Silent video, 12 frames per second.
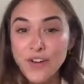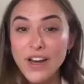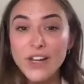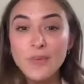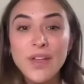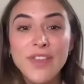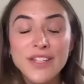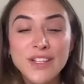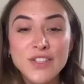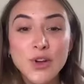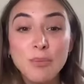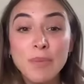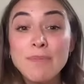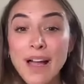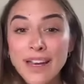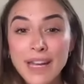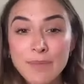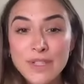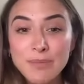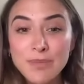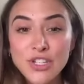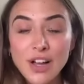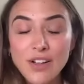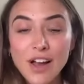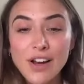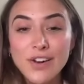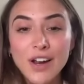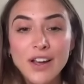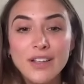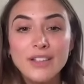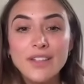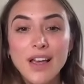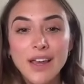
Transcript: for anyone that doesn't know me, my name is Michelle Argyris.